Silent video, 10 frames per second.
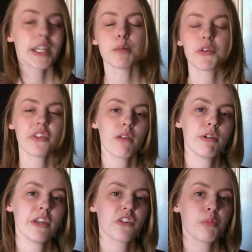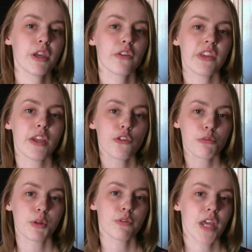Number seven is to pick scenes
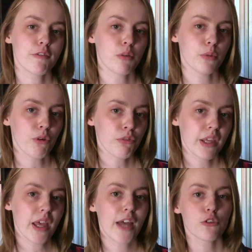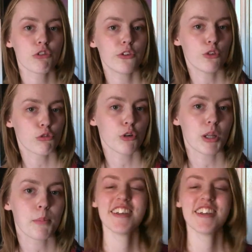from your favorite movie and try to draw them.